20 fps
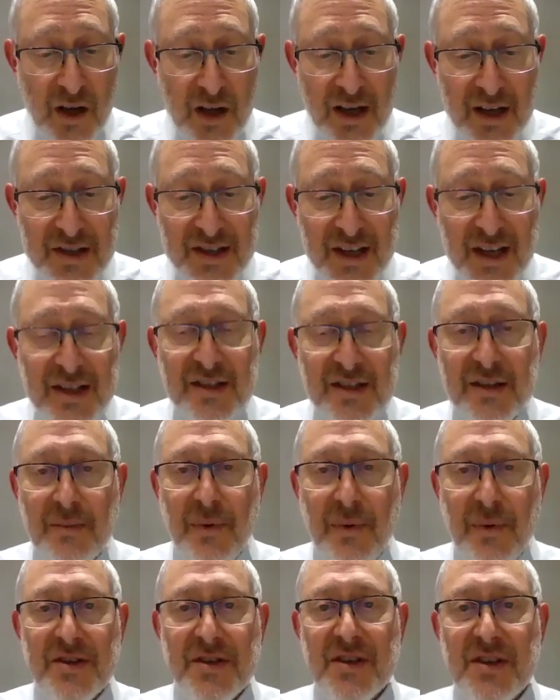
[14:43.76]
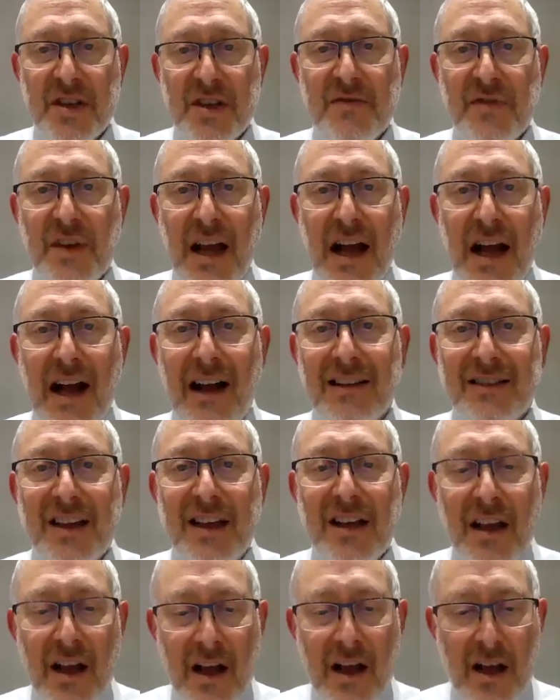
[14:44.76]
he says, the pasuk says,
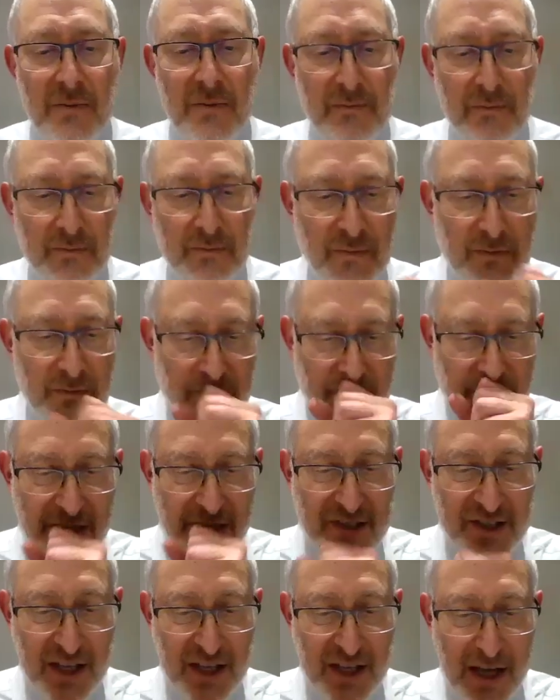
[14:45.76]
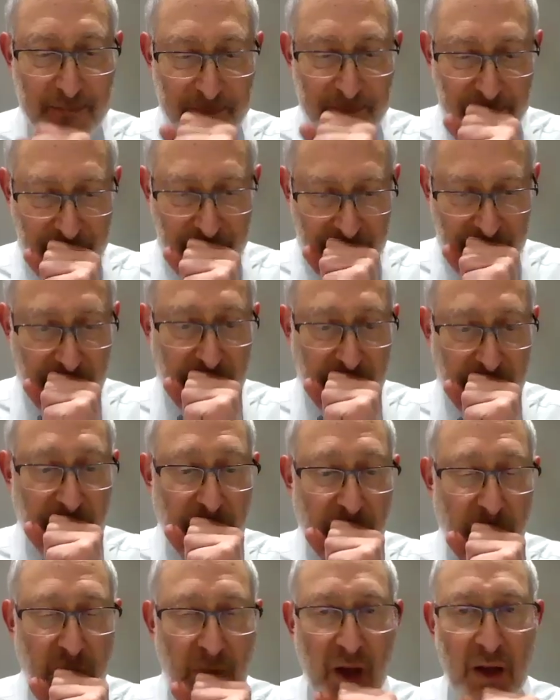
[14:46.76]
v'ga'alti eschem
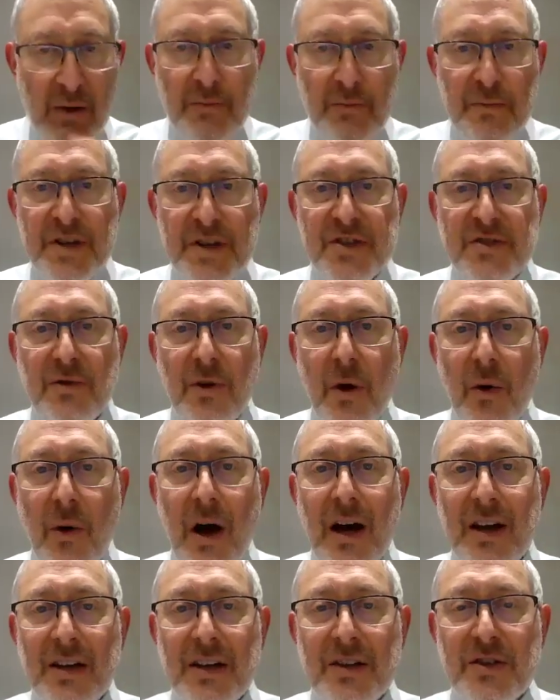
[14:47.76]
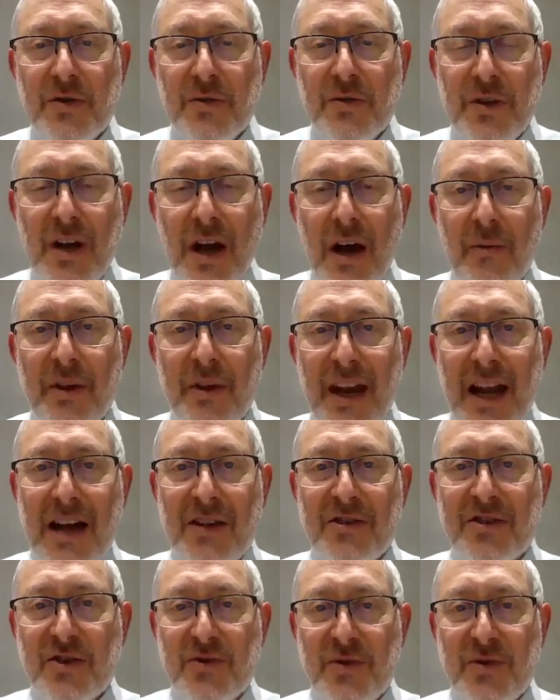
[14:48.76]
Bizroa nituya, with an
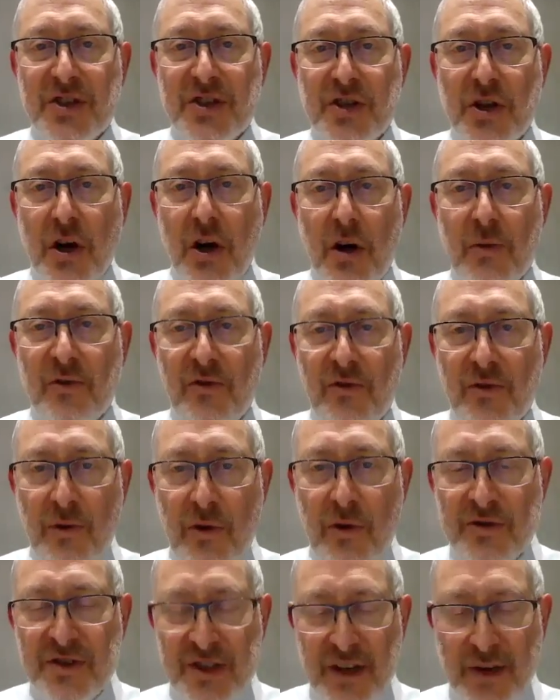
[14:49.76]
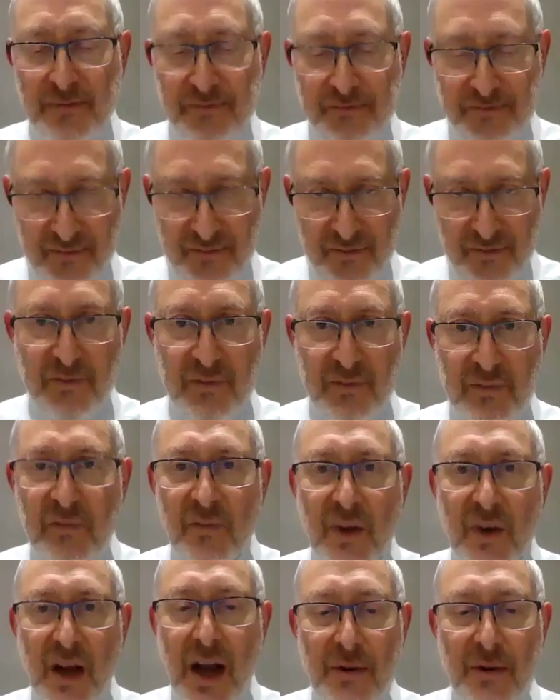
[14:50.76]
outstretched arm of Amosim,
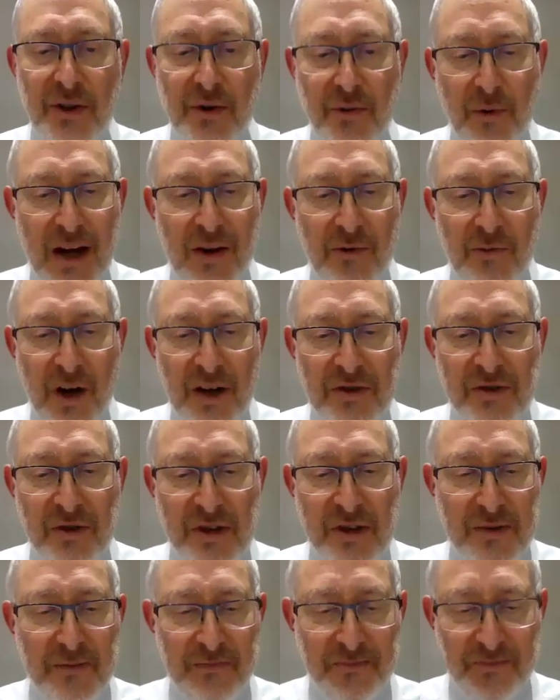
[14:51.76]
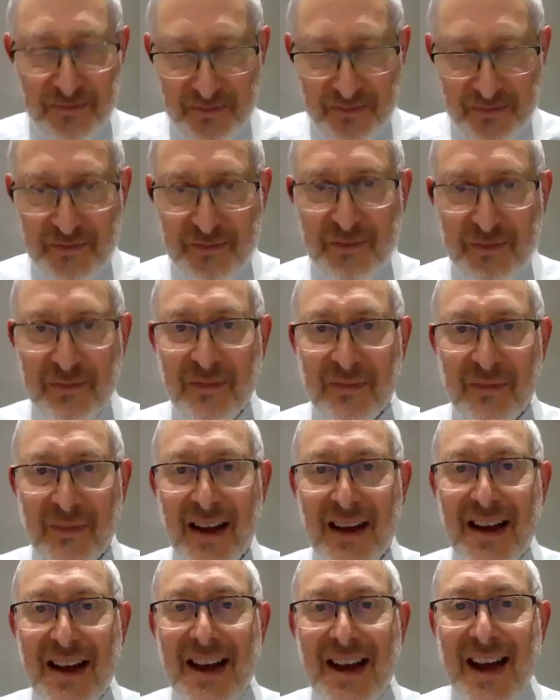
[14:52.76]
and with great wonders.
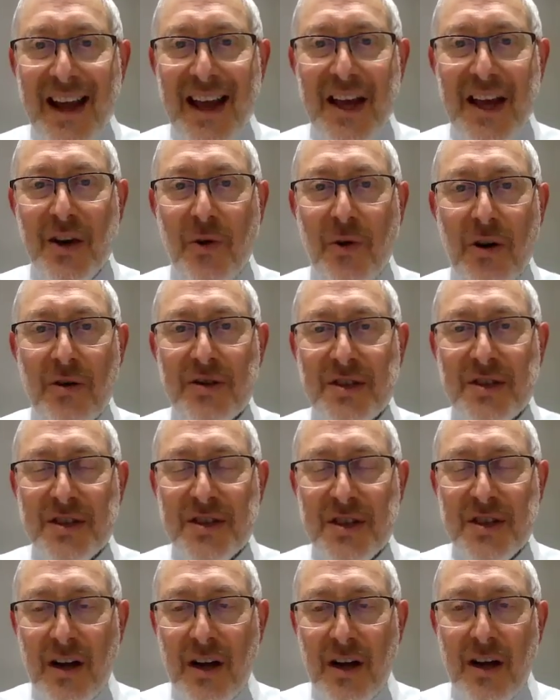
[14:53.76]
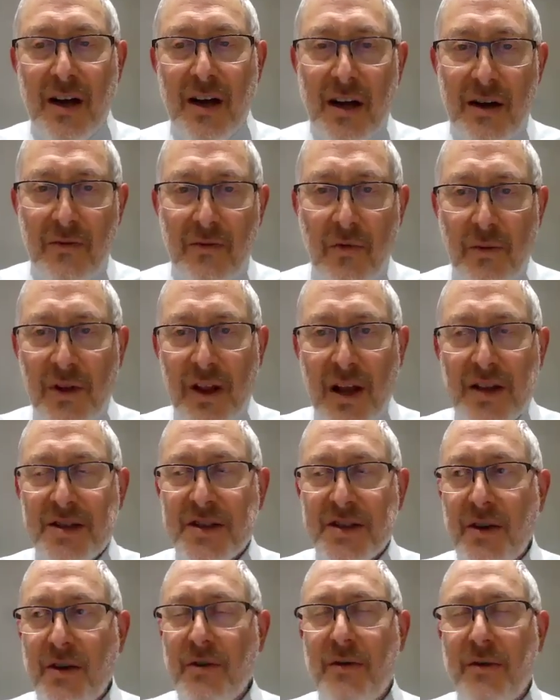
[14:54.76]
He quotes Rabbi
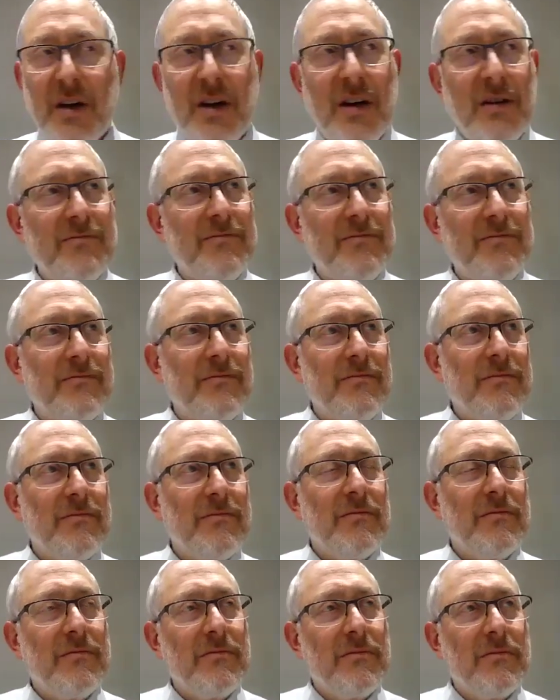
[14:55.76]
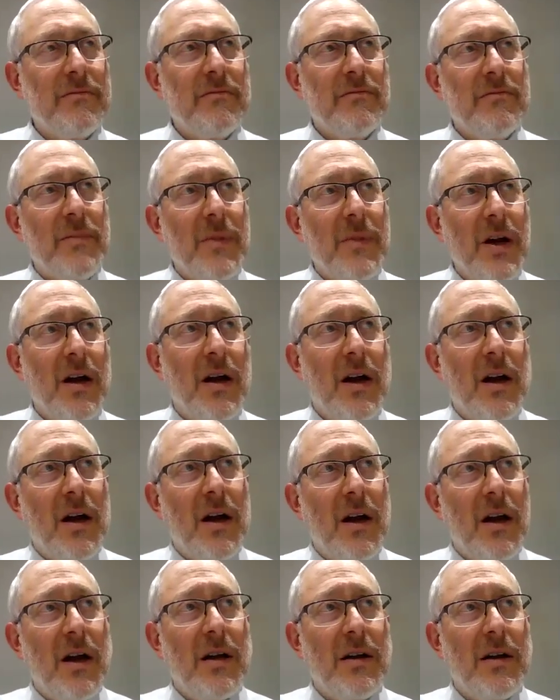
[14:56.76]
Lezer,
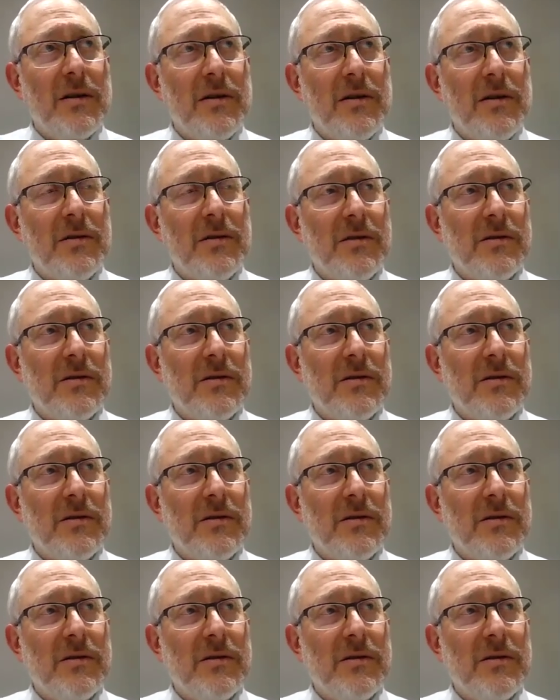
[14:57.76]
a